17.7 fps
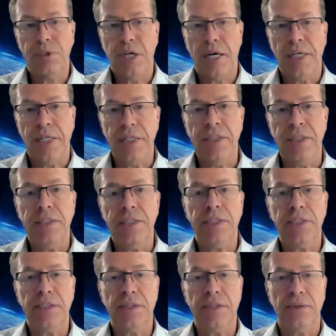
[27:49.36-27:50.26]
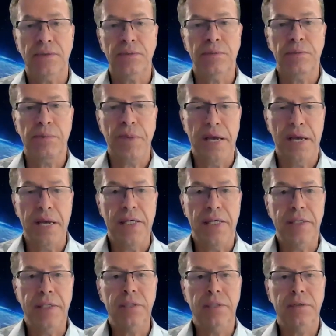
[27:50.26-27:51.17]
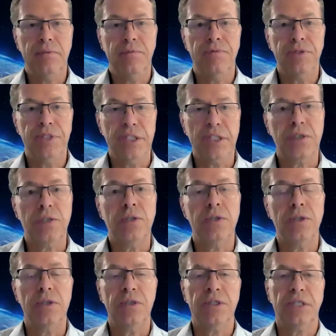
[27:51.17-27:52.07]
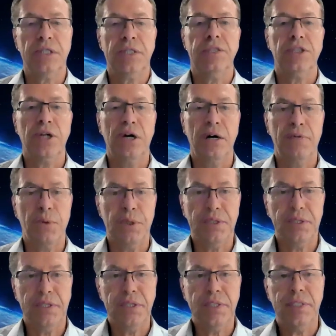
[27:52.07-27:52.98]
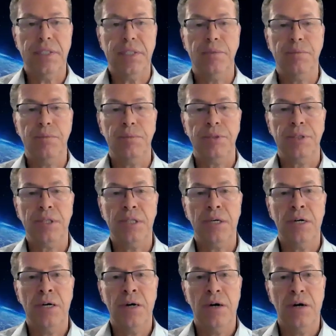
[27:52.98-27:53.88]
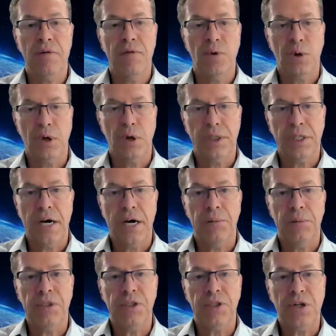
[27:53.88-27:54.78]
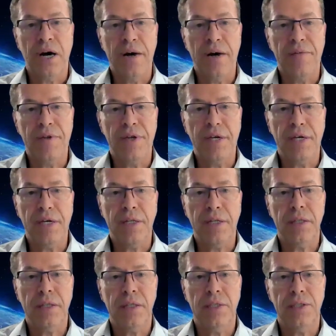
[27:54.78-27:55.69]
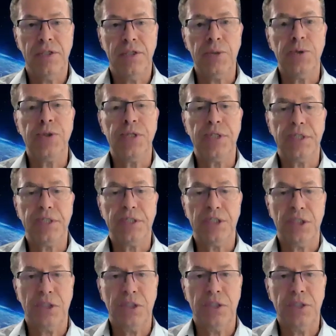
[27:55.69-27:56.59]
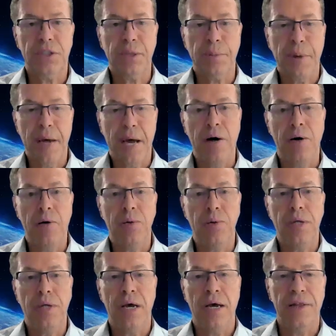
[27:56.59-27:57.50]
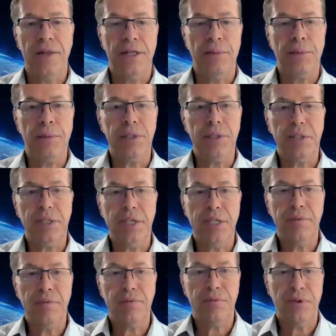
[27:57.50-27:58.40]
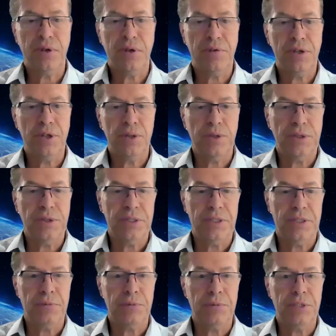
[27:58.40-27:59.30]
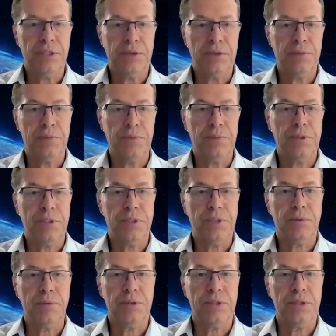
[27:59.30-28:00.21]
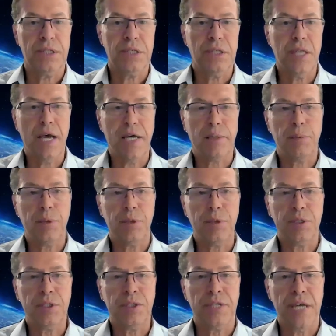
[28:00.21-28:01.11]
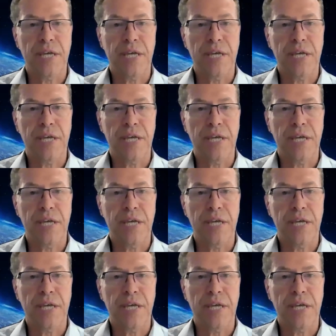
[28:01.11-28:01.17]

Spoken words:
Chinese-made vehicles and software systems for autonomous driving, due to concerns about the ability of those systems to collect personal